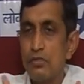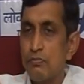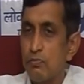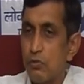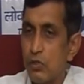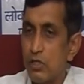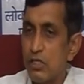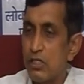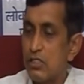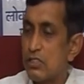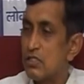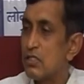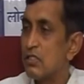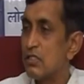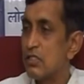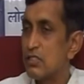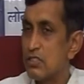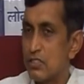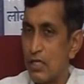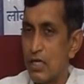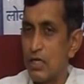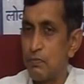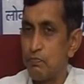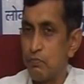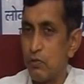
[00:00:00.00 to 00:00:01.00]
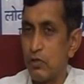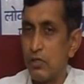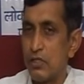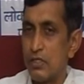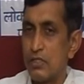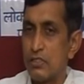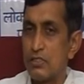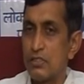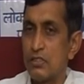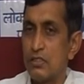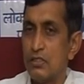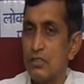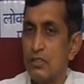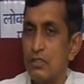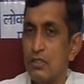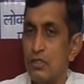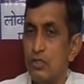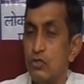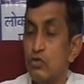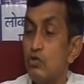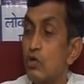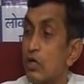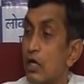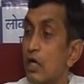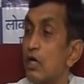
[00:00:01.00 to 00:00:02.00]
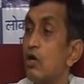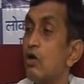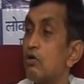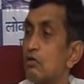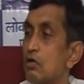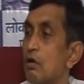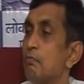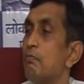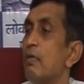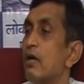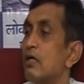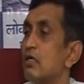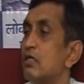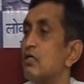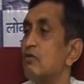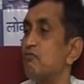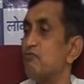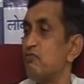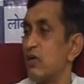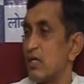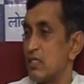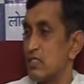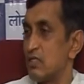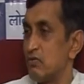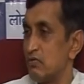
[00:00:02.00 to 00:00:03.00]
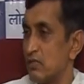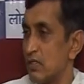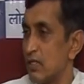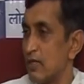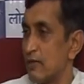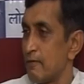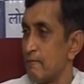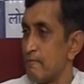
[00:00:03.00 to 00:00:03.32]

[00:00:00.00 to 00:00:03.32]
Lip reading: police and the state police, you cannot combat it effectively.